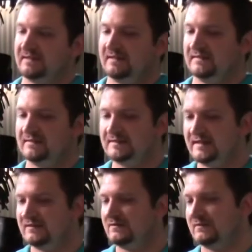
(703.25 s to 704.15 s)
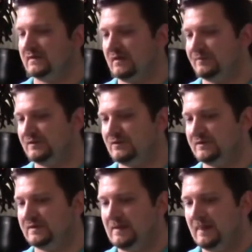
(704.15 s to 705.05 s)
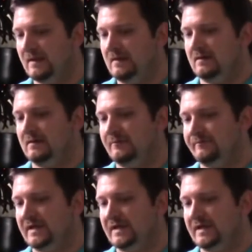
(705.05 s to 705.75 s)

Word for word: And they upload um,